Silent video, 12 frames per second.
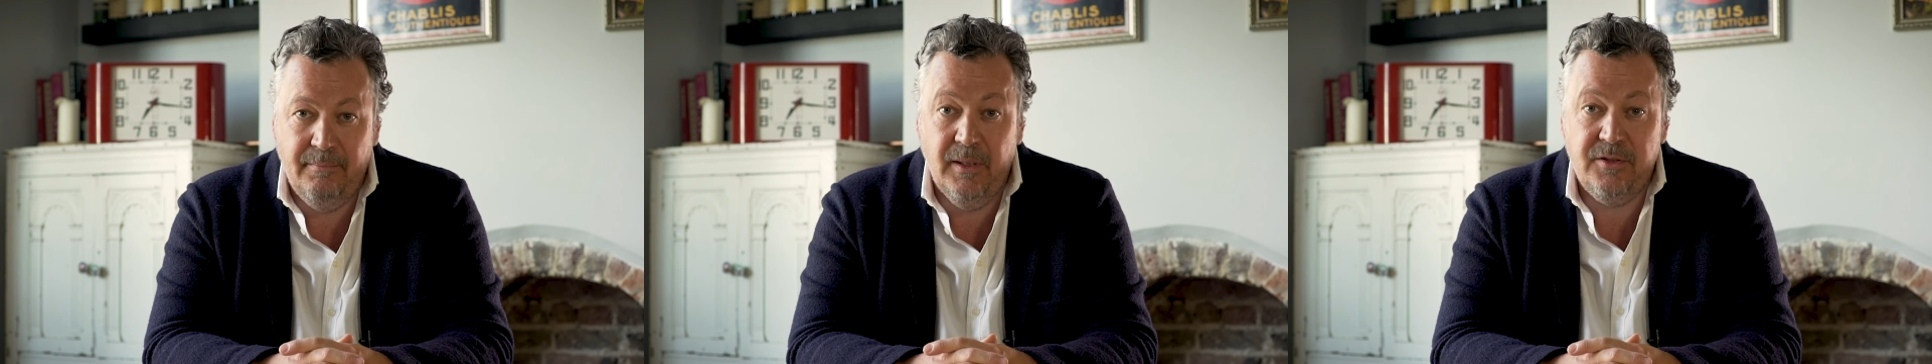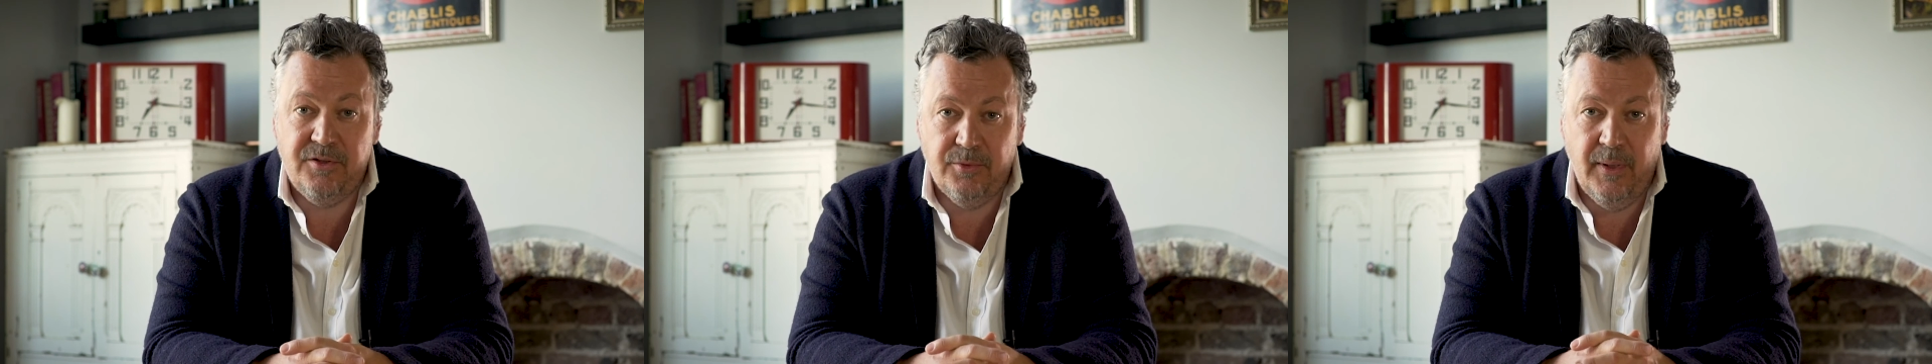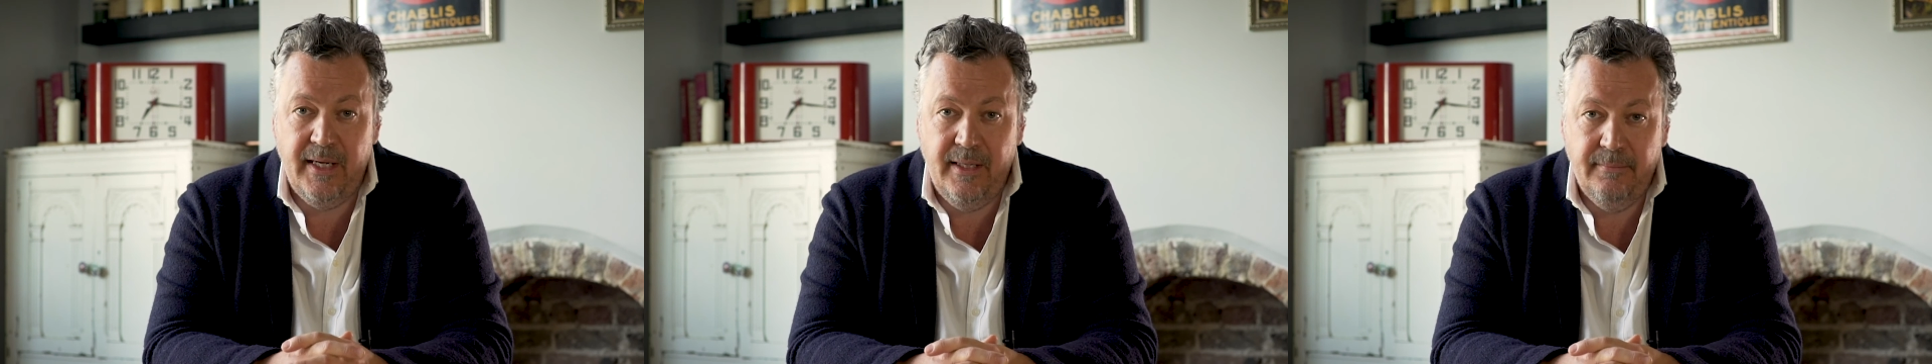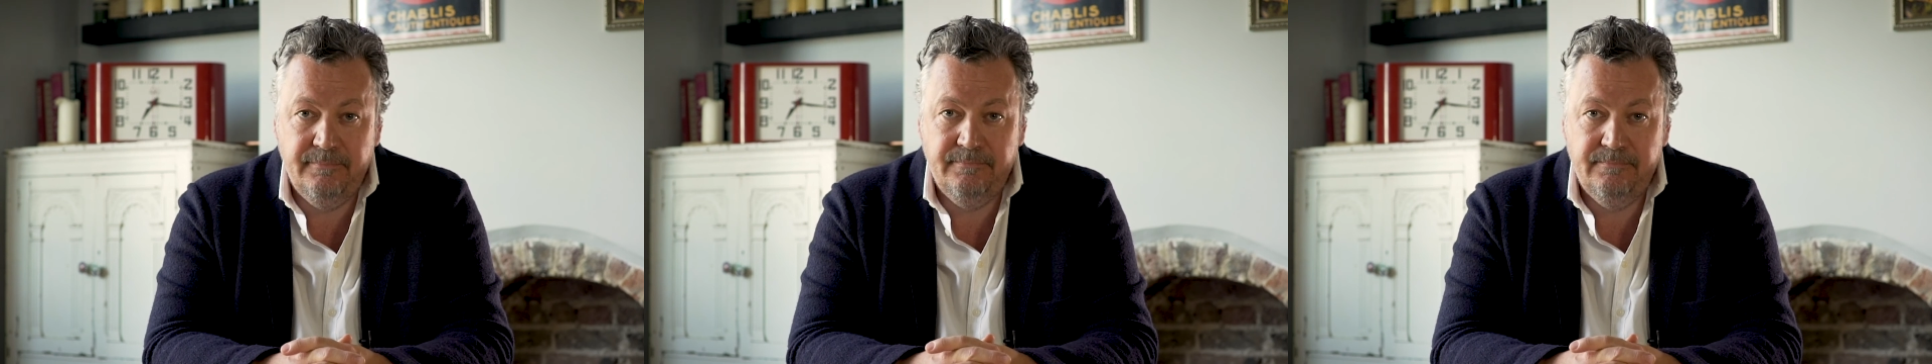but twee.
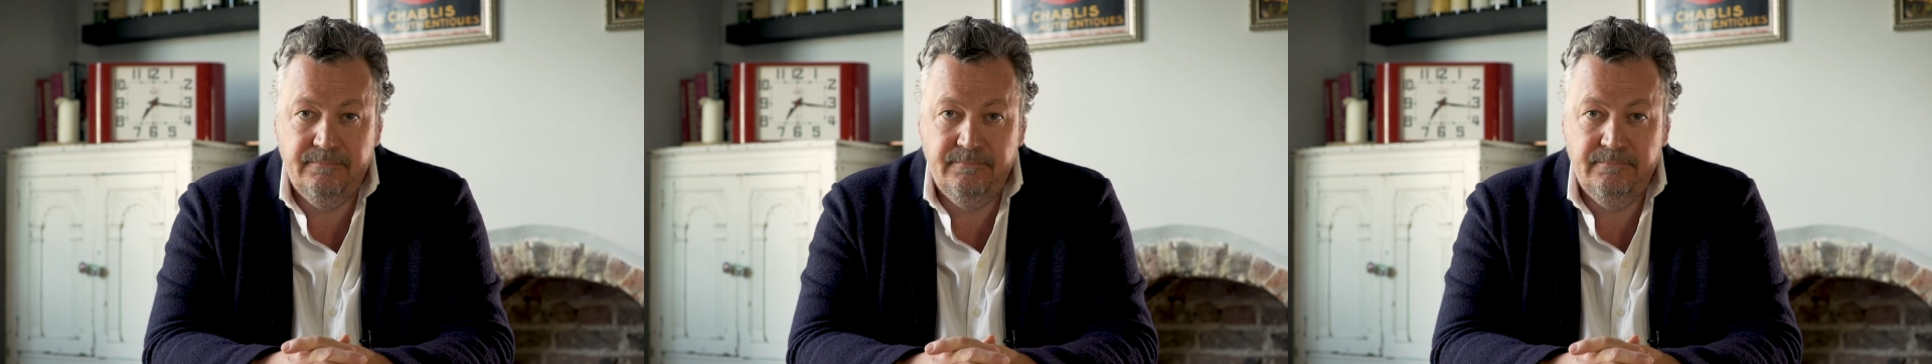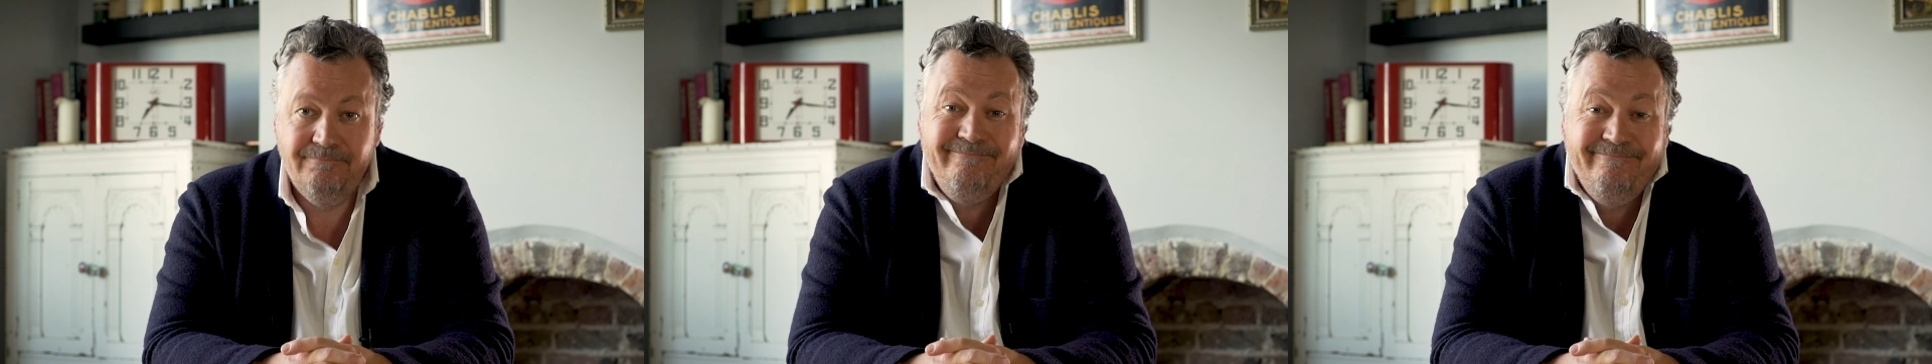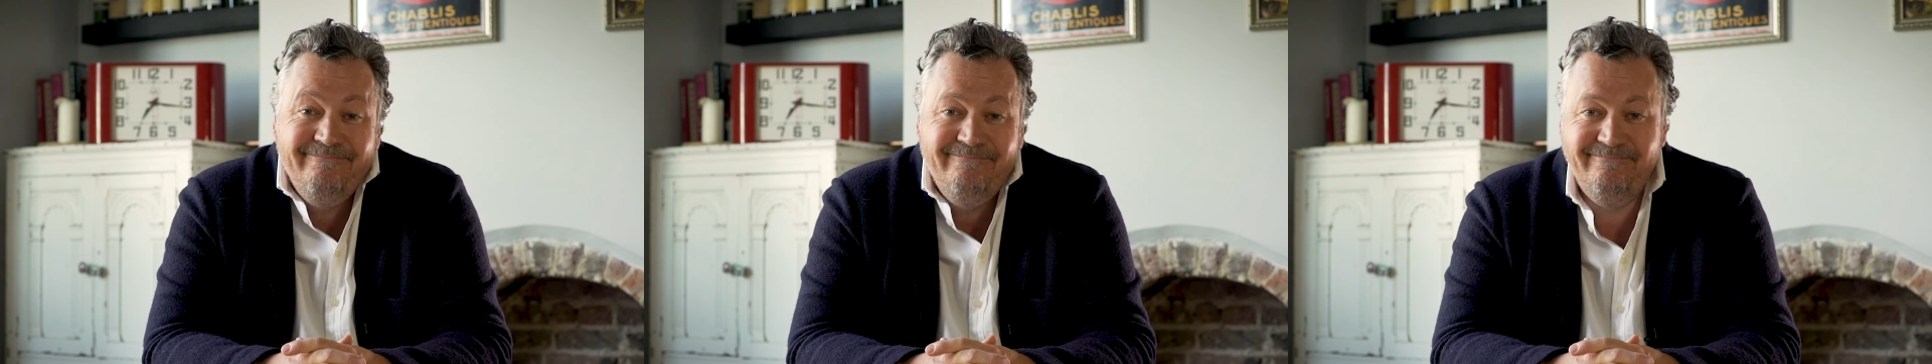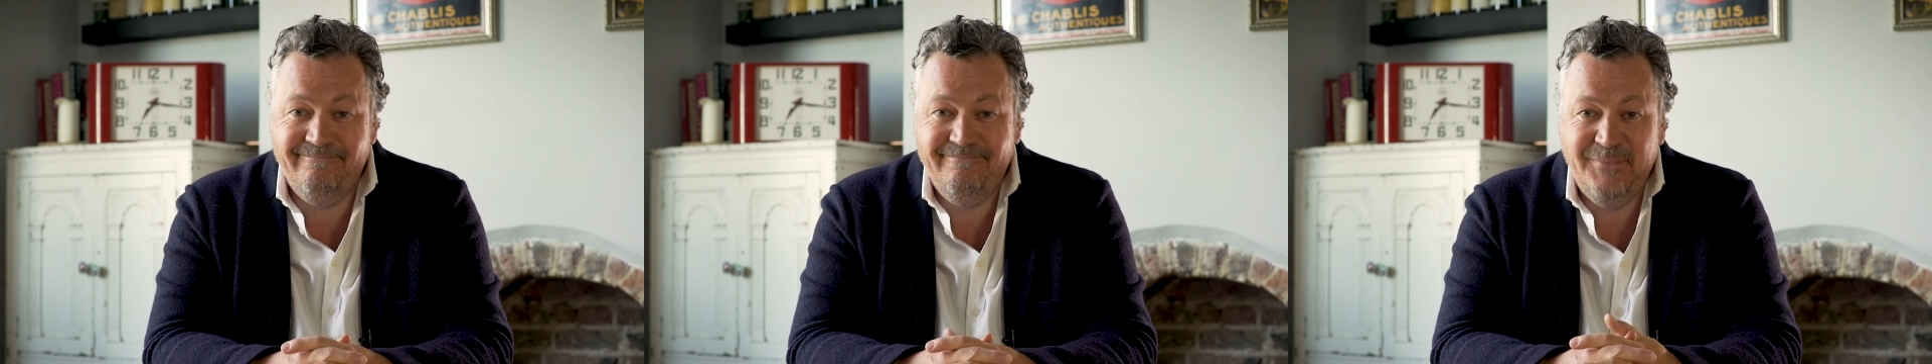
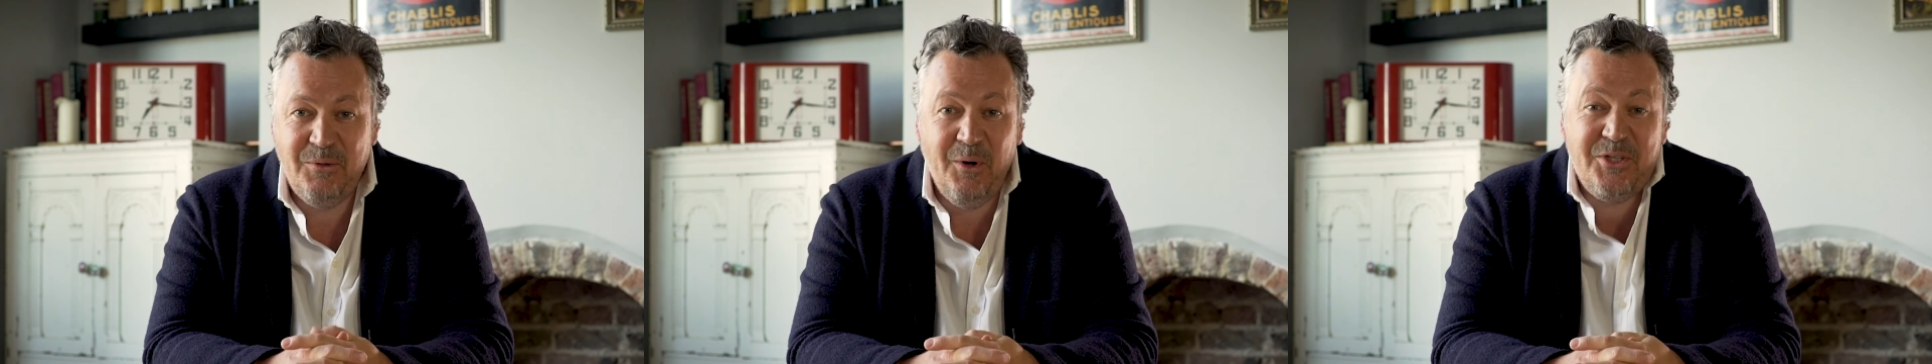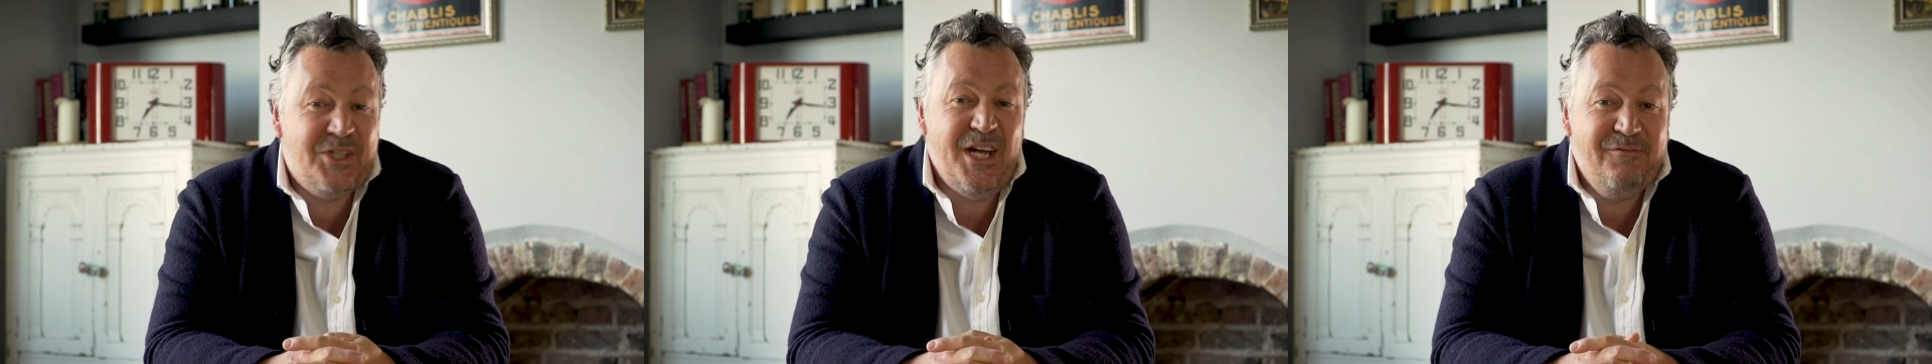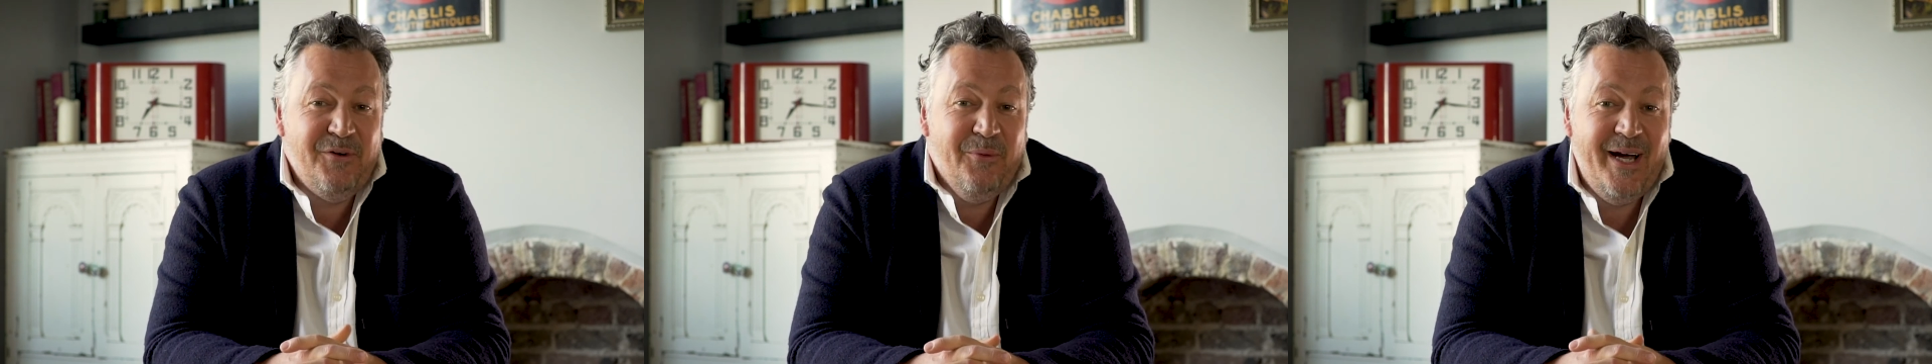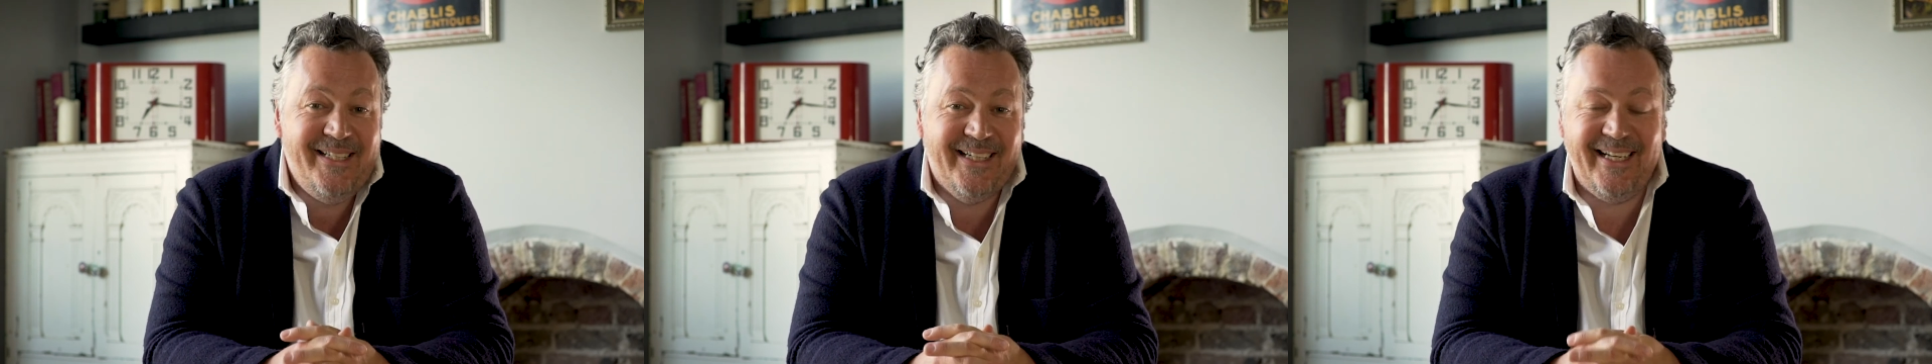What a cheerful
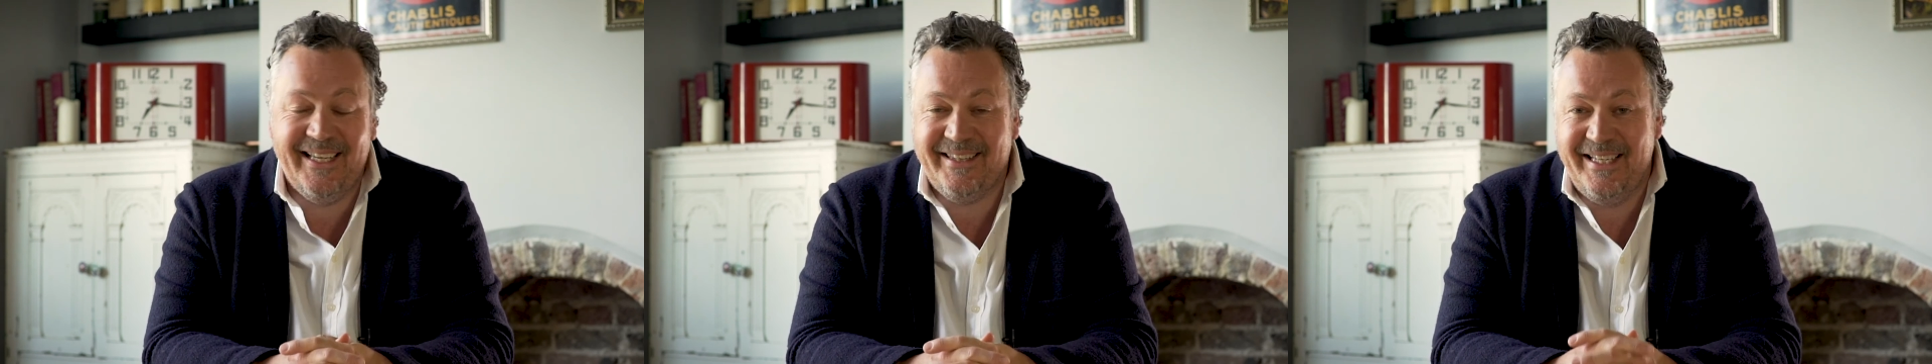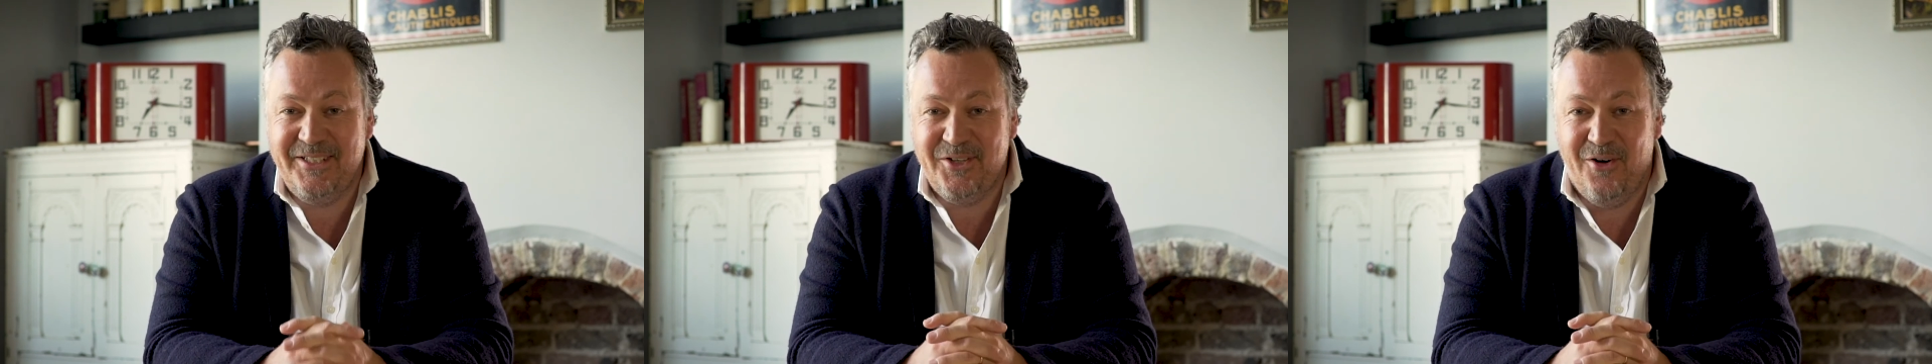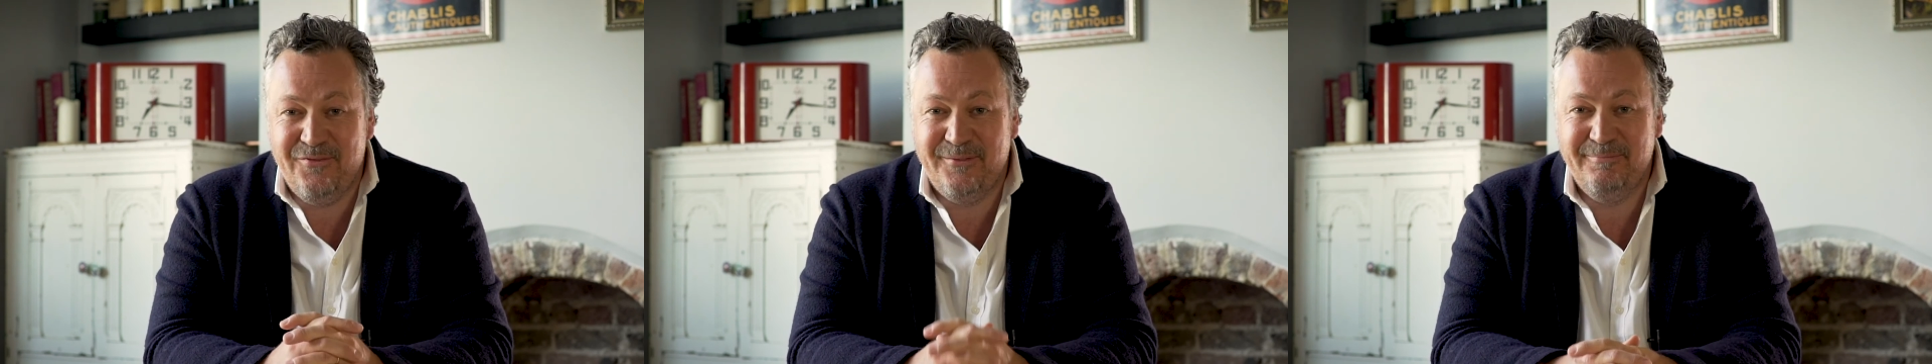way to kick things off.